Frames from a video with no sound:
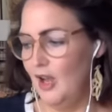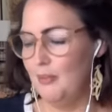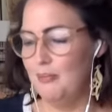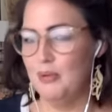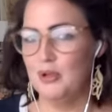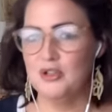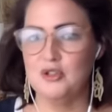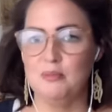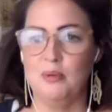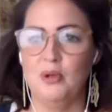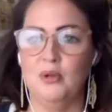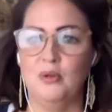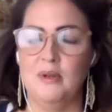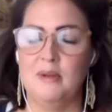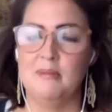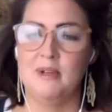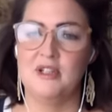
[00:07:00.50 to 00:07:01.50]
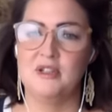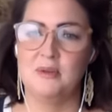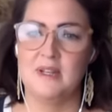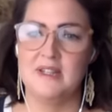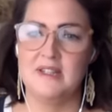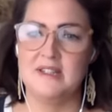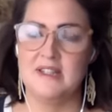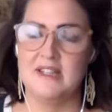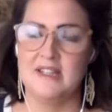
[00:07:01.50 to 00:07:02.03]
a, a push pull in my
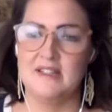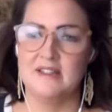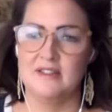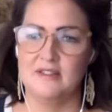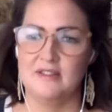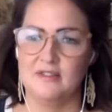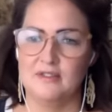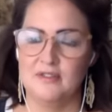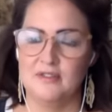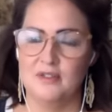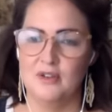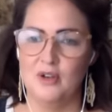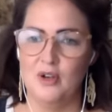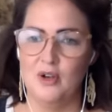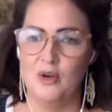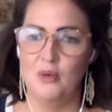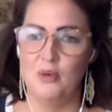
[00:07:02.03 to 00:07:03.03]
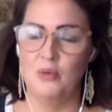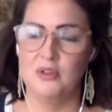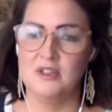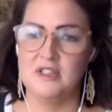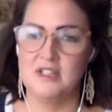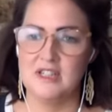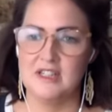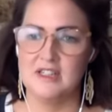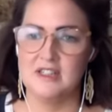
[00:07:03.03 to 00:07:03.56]
twenties of
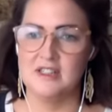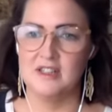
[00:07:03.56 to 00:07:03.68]
wanting